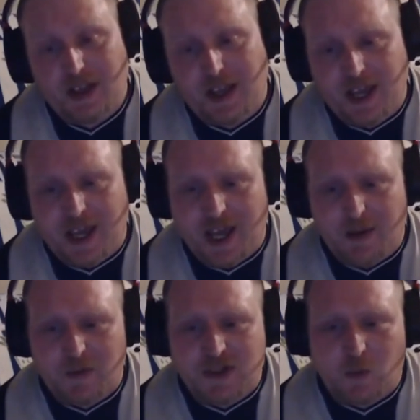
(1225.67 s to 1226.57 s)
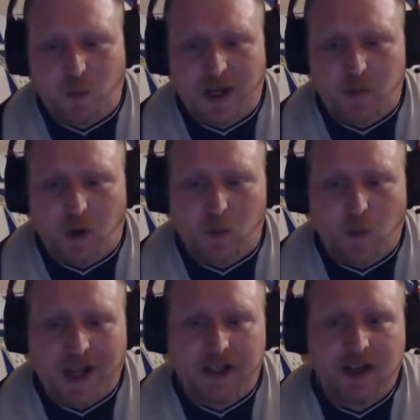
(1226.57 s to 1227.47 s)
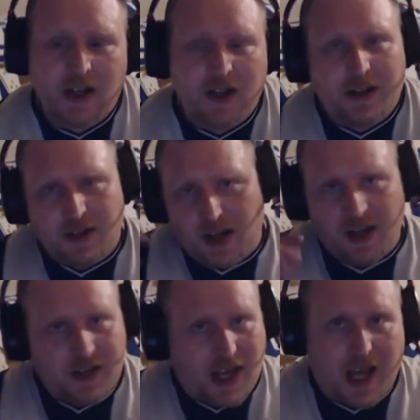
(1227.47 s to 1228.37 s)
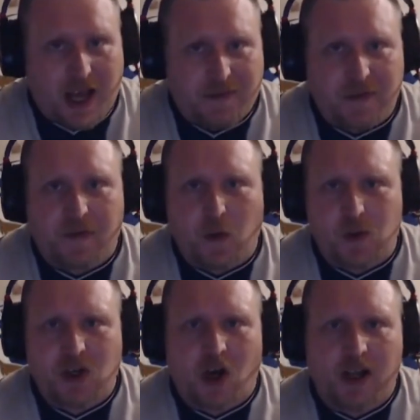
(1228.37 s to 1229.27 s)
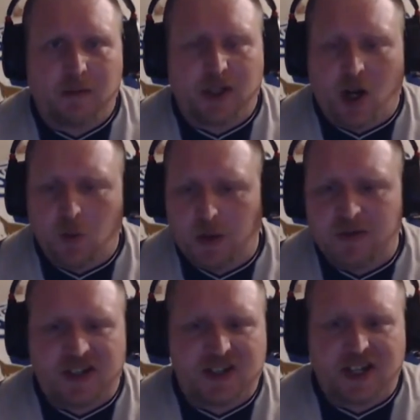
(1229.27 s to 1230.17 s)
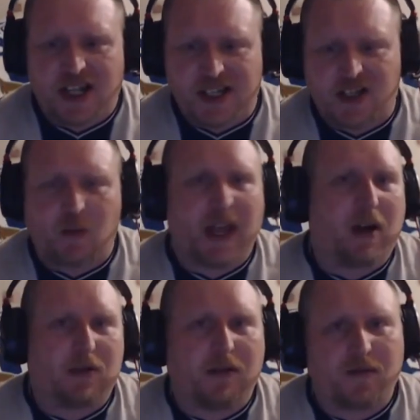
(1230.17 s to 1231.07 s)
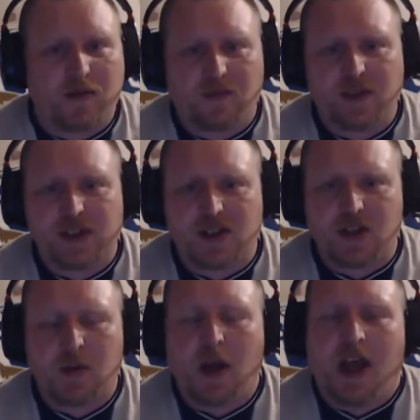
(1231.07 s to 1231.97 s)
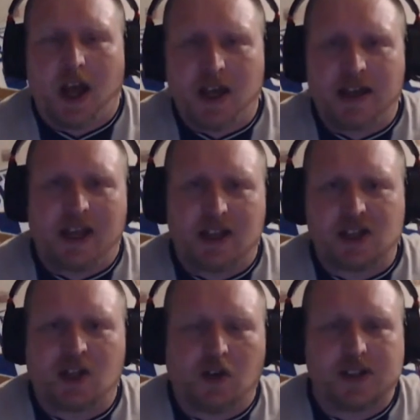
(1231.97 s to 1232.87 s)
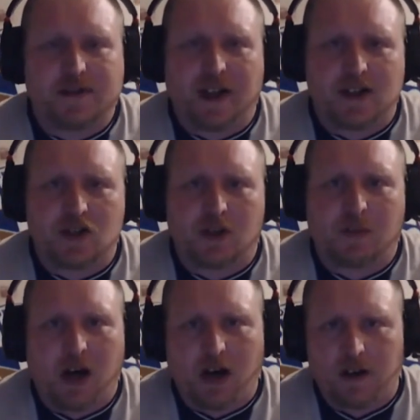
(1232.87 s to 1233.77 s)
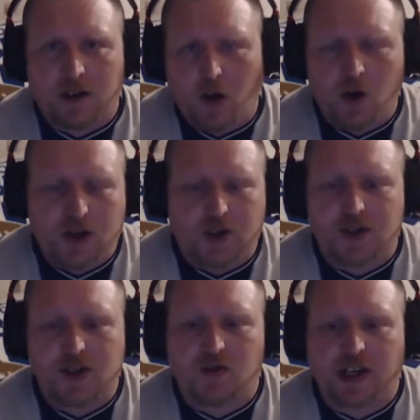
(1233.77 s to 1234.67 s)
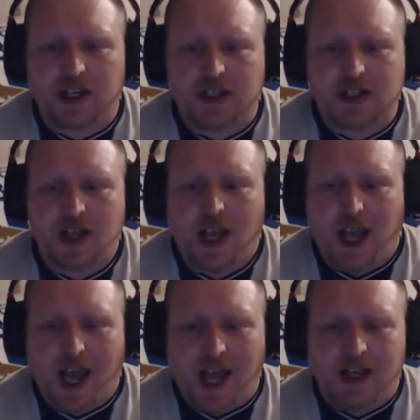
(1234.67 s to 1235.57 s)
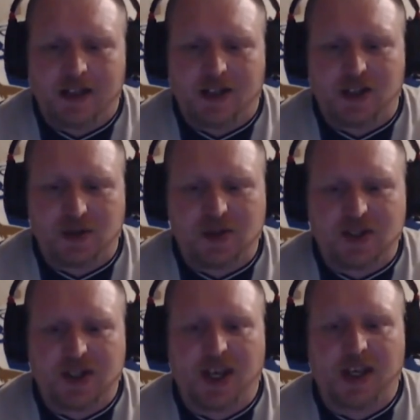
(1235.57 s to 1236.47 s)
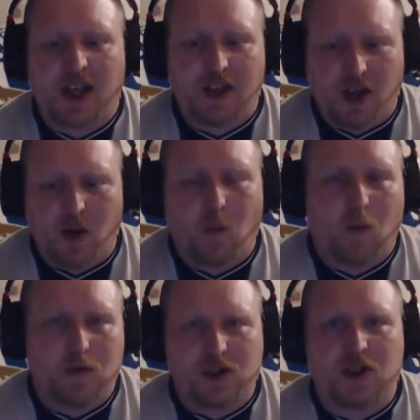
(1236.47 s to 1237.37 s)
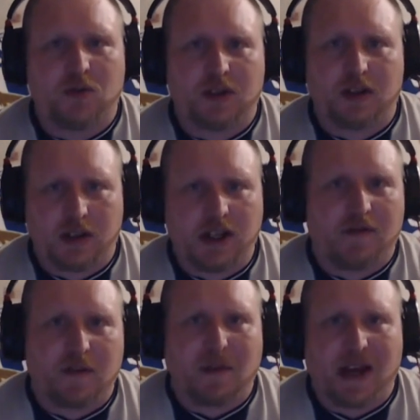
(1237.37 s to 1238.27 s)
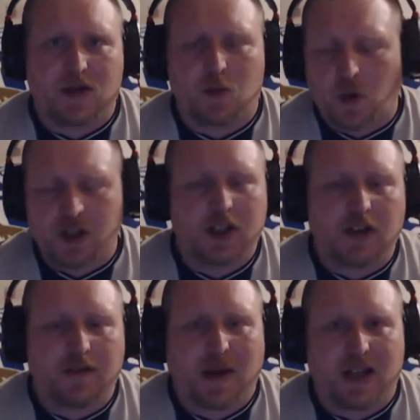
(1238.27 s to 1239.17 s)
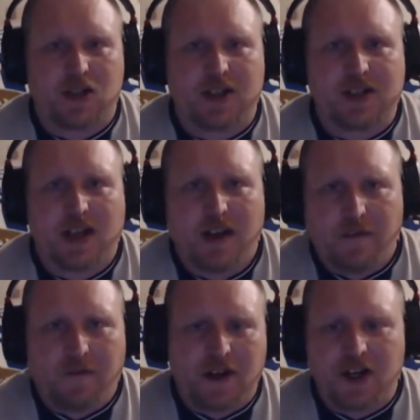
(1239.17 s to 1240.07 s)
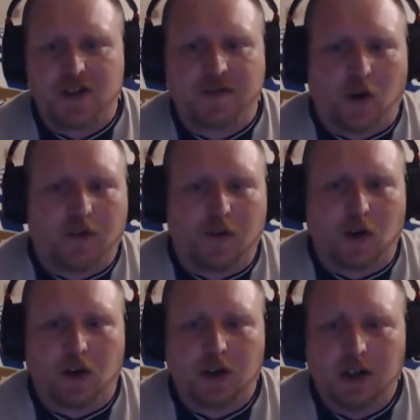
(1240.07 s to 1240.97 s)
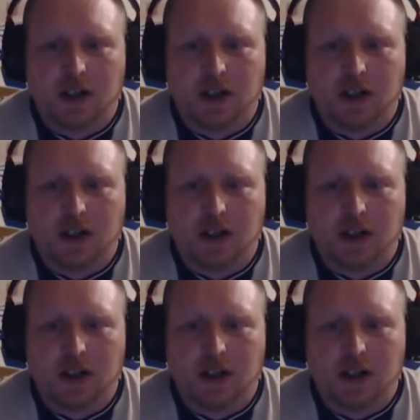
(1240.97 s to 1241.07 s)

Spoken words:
it was a weird one when after full time, you know, we were ecstatic that we held on for a 3-2. And then the scores flash up on the Hawthorn screens, and you see that one of the other matches finished 4-4.